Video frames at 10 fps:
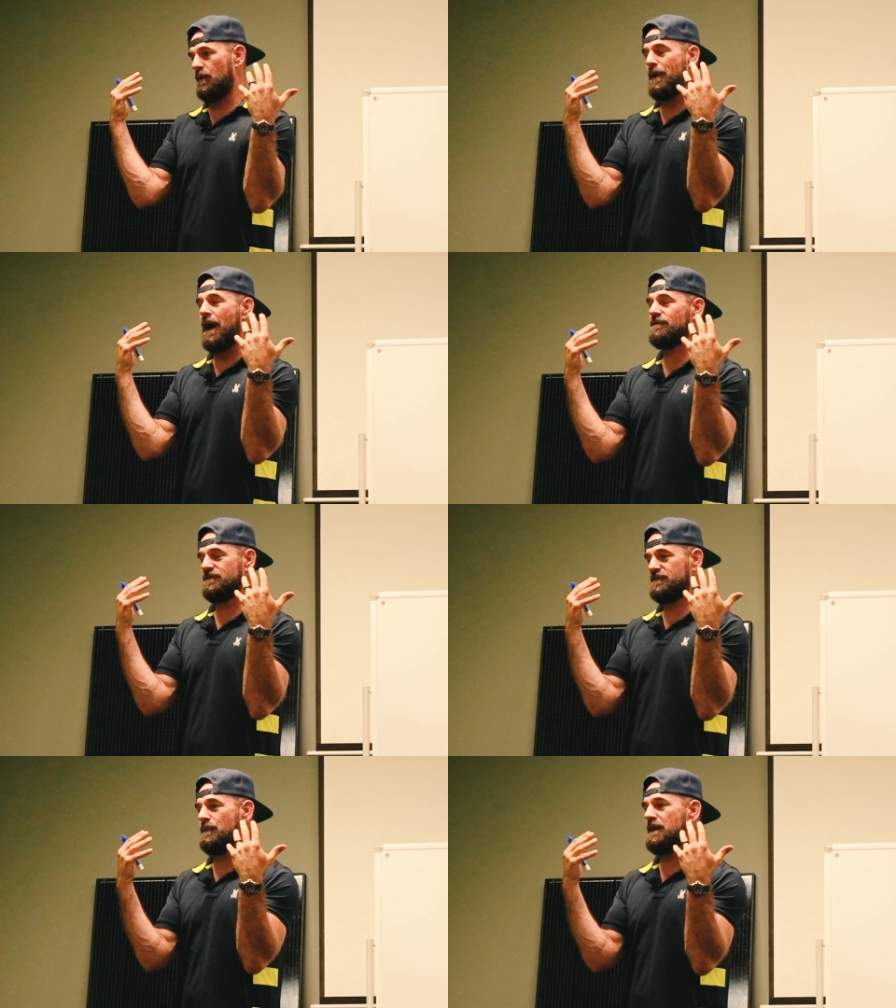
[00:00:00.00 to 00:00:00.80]
What
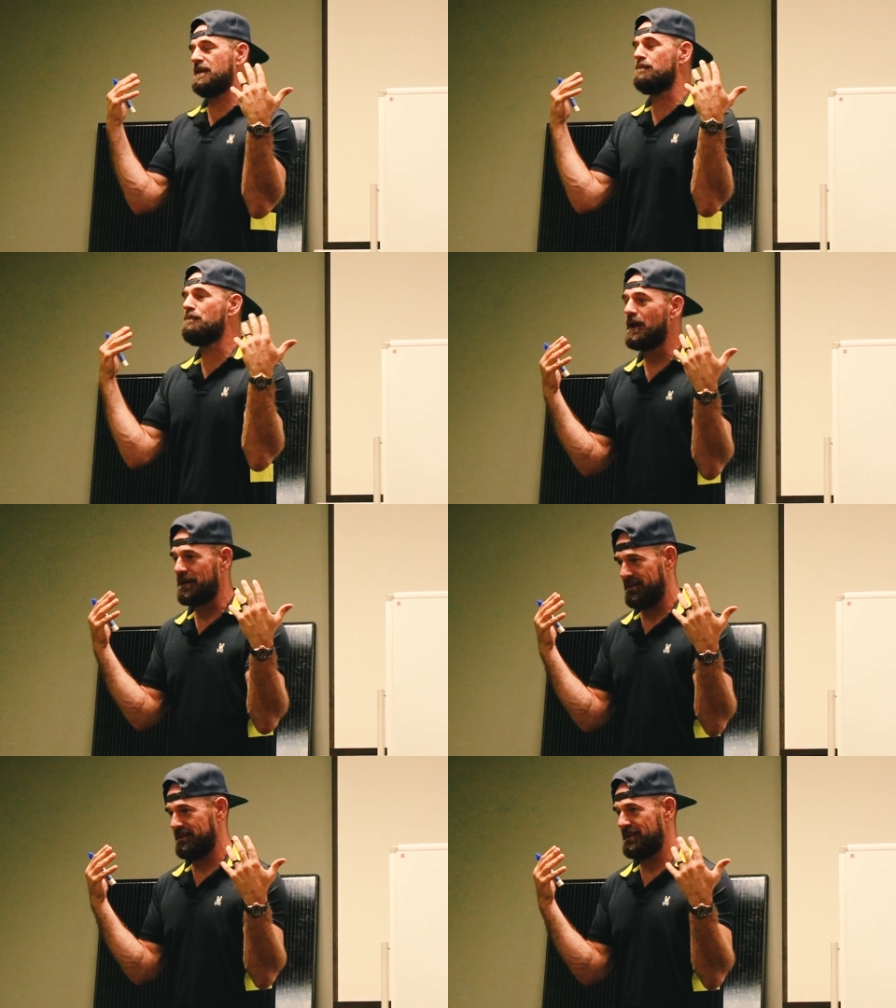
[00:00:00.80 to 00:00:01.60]
matters is making
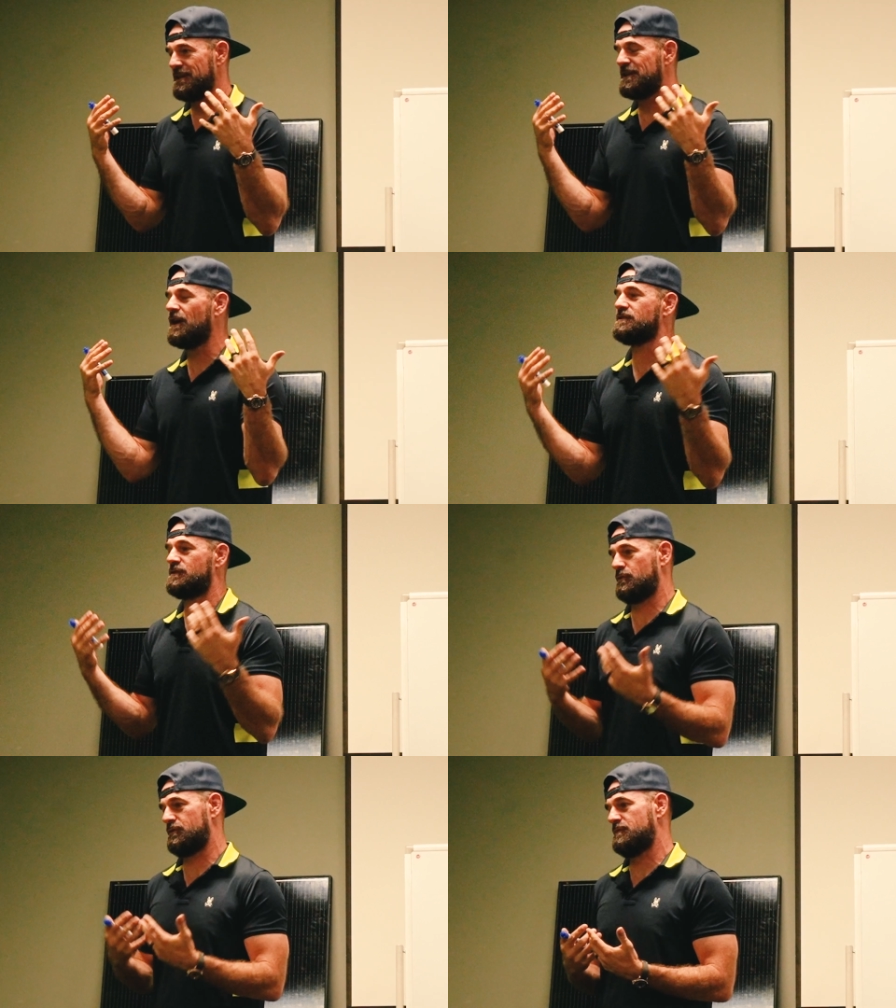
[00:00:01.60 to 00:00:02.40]
money, getting
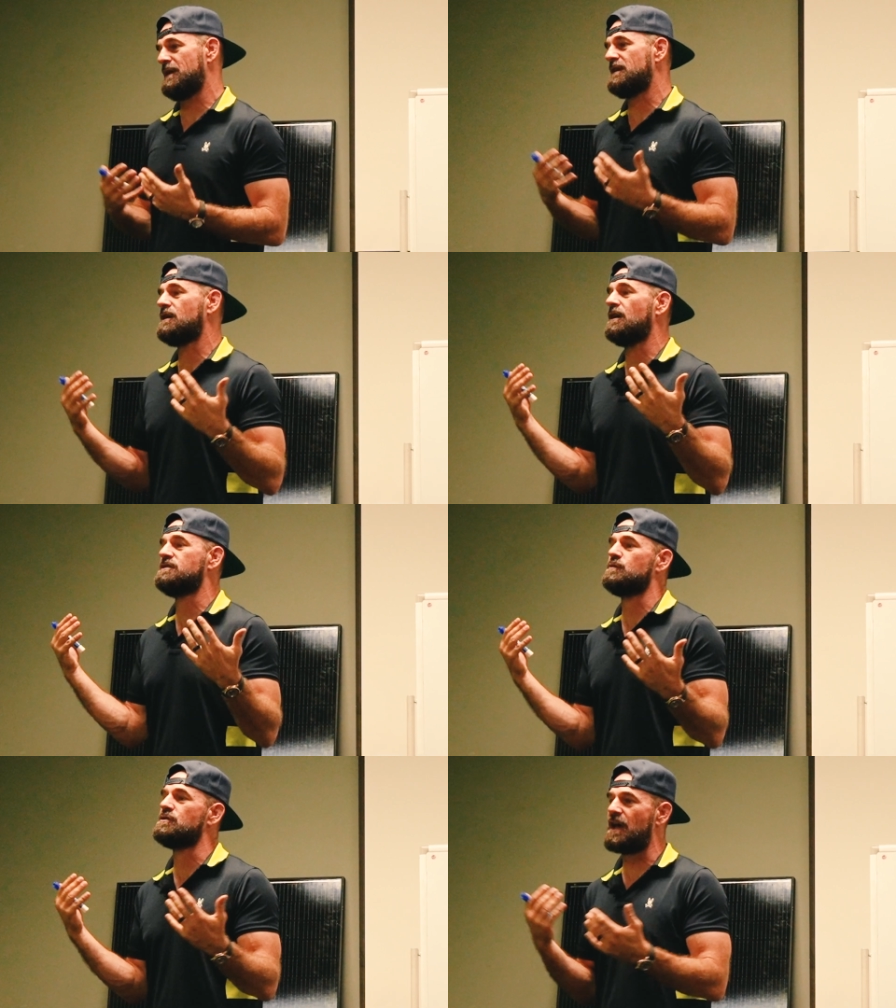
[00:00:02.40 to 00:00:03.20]
customers, making
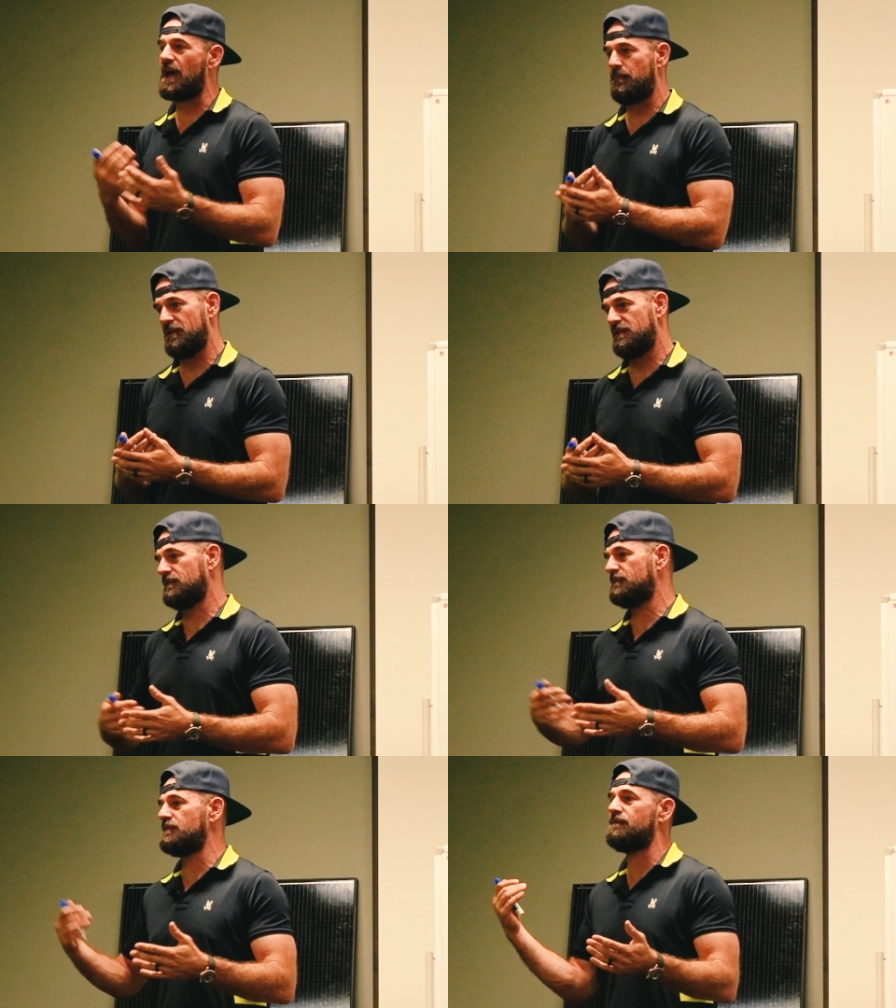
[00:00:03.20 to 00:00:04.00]
customers happy,
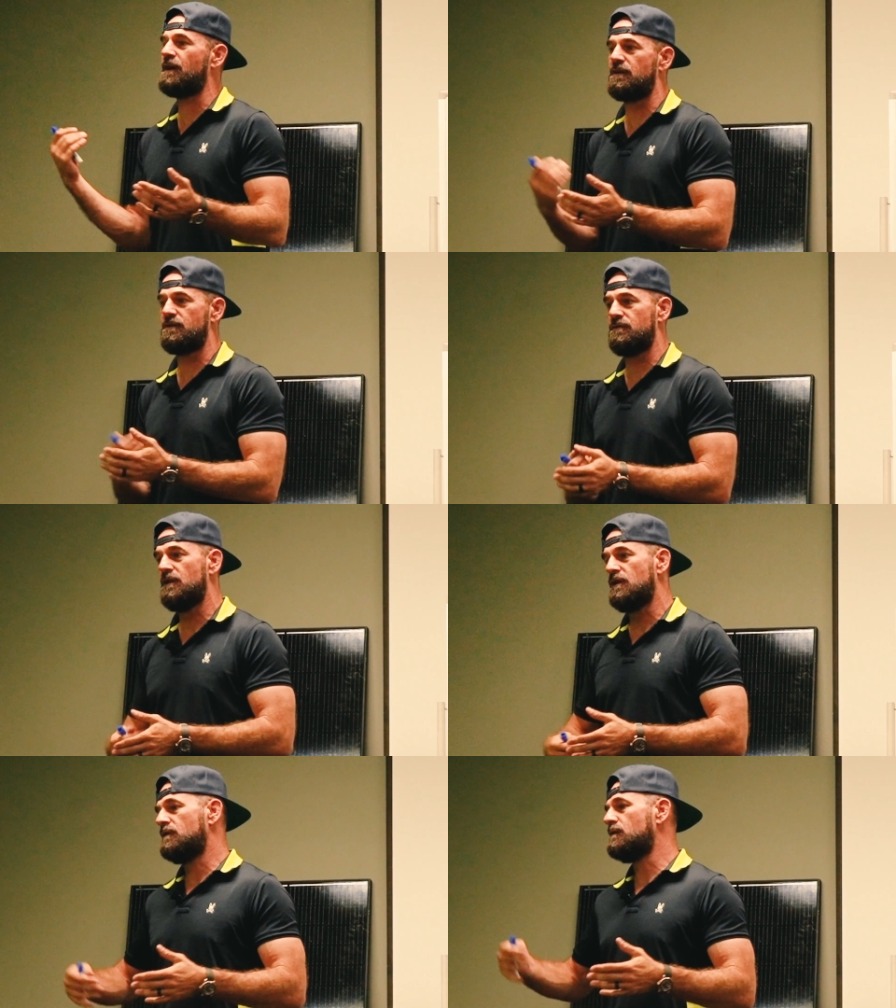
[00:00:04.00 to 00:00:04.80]
delivering value.
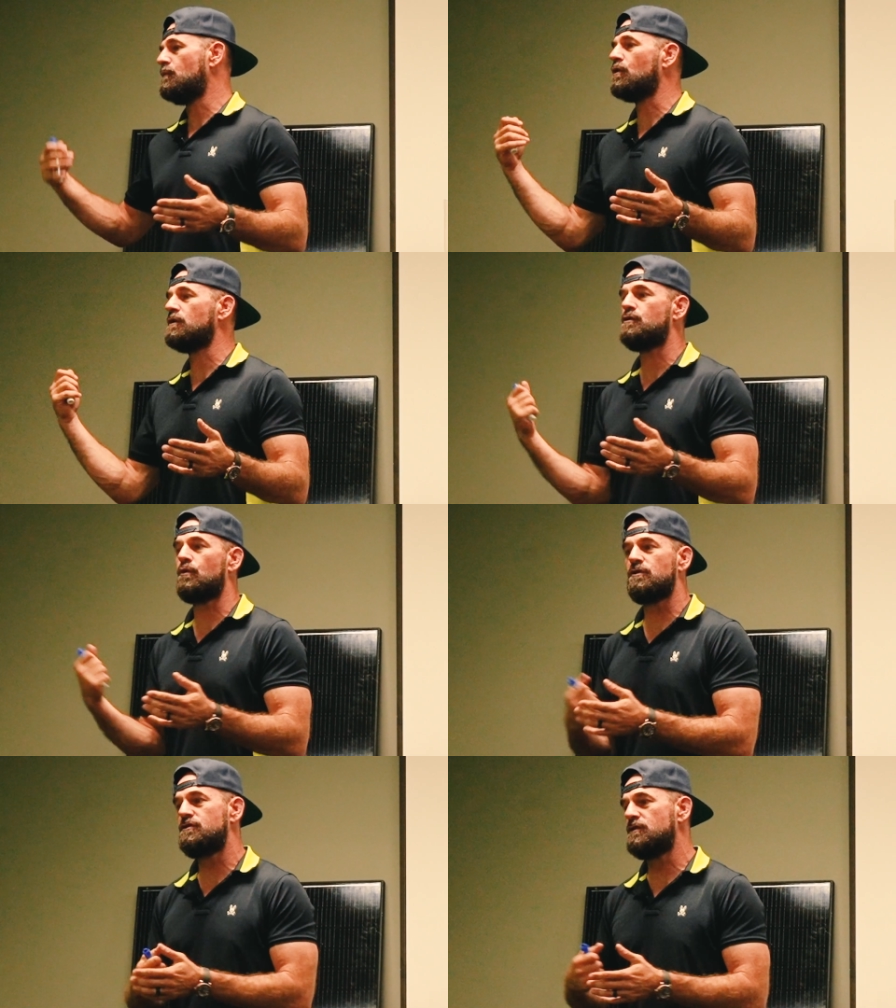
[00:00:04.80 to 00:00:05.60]
The more
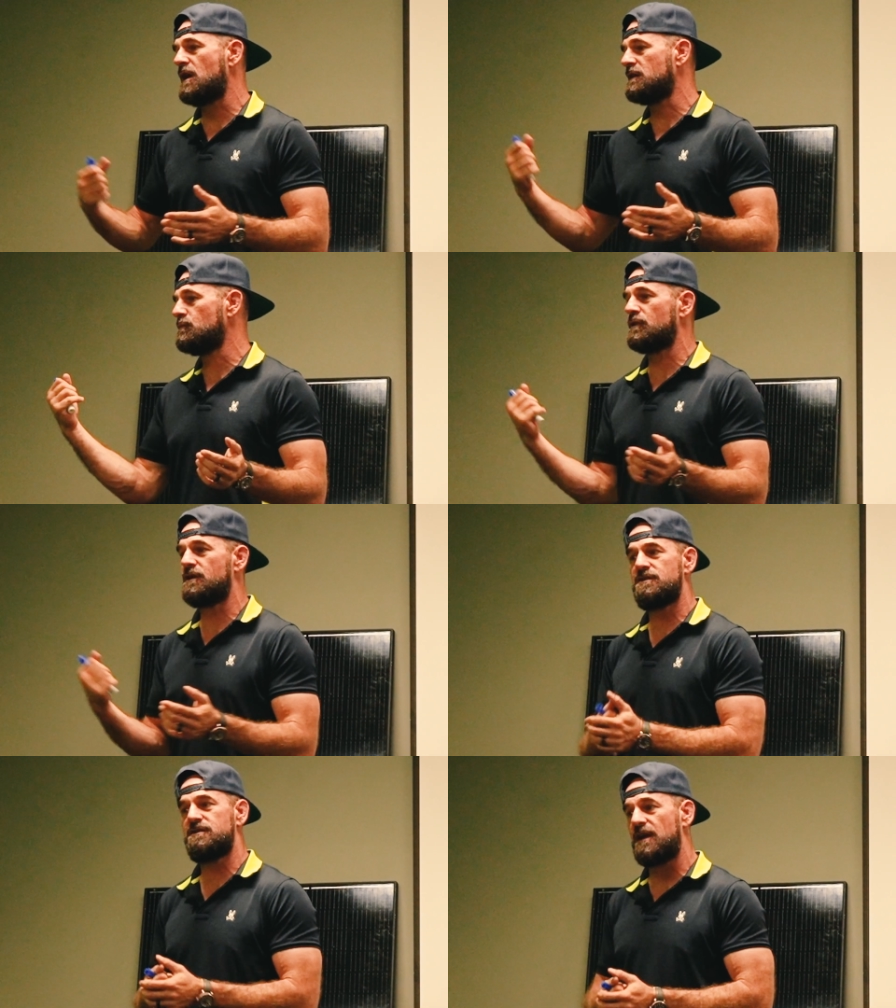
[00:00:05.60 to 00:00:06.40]
doors you knock, the more
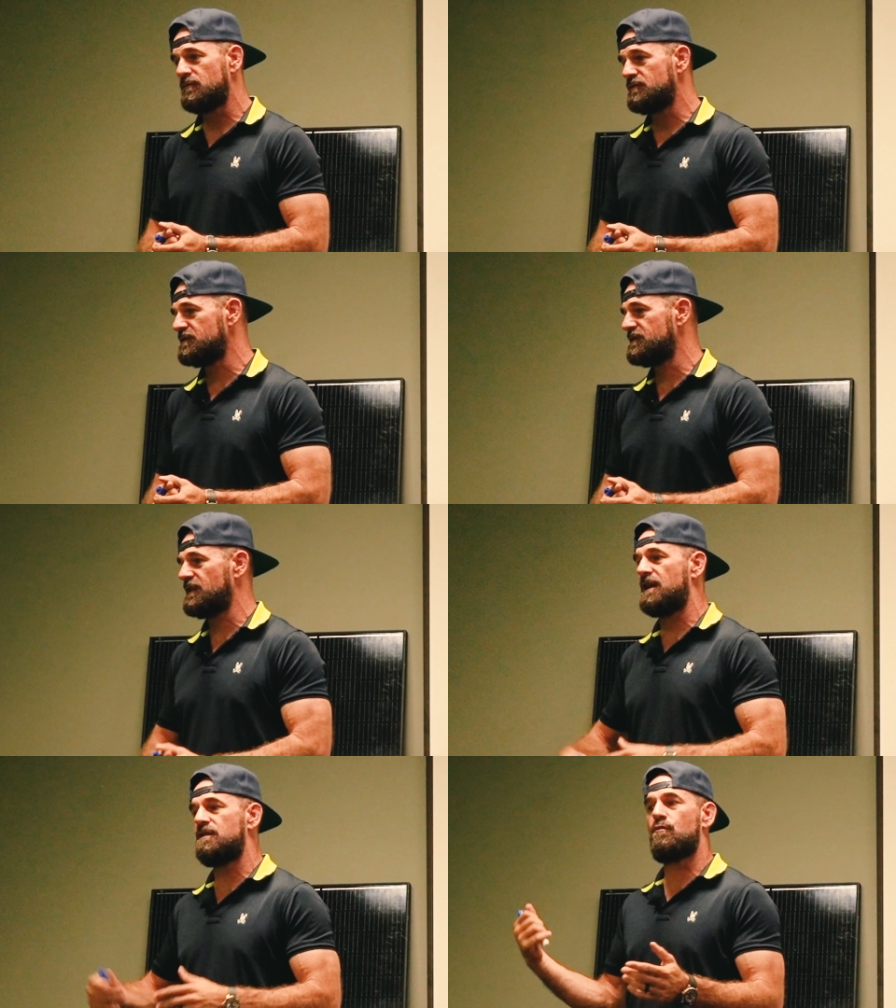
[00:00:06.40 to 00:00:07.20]
kitchen tables you
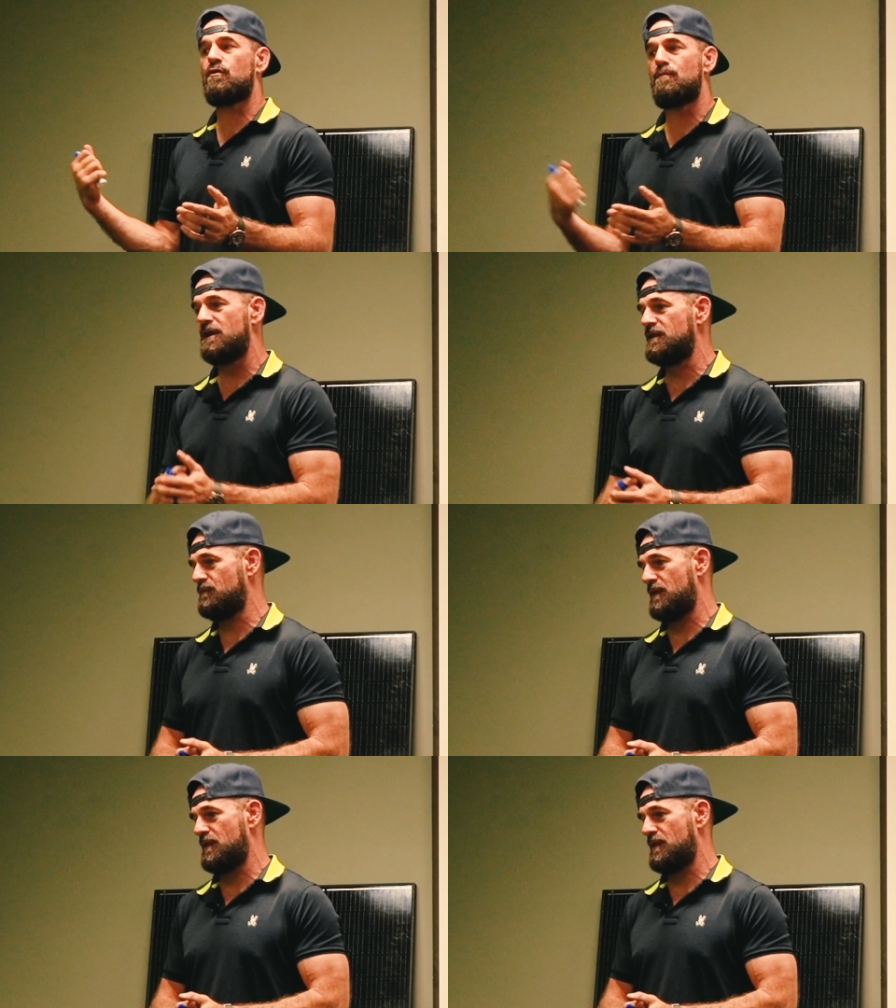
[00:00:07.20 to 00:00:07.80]
sit at, the more money you